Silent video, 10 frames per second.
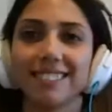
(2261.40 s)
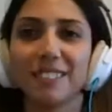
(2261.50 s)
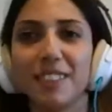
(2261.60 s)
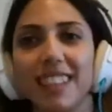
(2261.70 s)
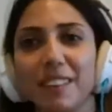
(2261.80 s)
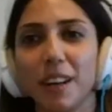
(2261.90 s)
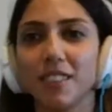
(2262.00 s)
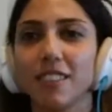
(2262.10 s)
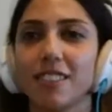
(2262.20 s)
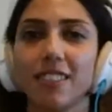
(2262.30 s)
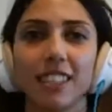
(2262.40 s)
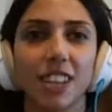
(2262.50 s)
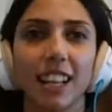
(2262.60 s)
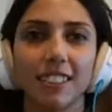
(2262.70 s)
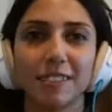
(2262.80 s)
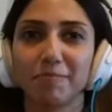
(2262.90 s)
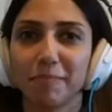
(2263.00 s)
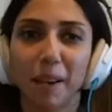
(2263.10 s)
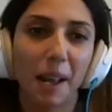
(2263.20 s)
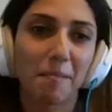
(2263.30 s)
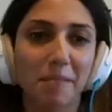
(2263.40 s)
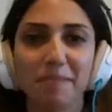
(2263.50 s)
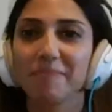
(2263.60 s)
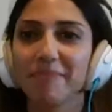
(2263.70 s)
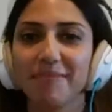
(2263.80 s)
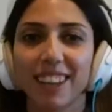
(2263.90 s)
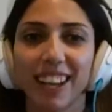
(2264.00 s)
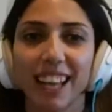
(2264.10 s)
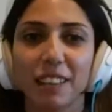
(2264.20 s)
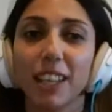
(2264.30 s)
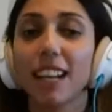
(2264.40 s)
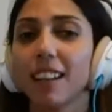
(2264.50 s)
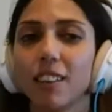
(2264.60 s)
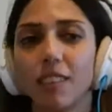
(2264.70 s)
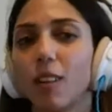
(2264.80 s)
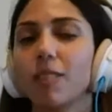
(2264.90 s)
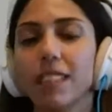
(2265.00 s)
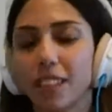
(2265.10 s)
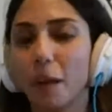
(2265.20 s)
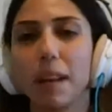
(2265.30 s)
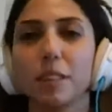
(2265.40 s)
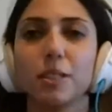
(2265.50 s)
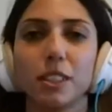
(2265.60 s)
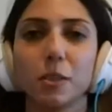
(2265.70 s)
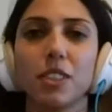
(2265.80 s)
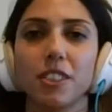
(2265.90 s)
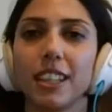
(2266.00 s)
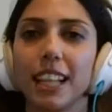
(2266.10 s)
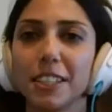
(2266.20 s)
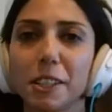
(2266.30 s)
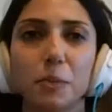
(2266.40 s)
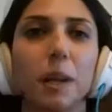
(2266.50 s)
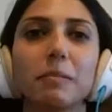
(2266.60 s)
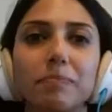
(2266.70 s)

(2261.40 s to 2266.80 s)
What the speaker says: to the questions in the chat, perhaps. Okay, we can always come back to this question later as well.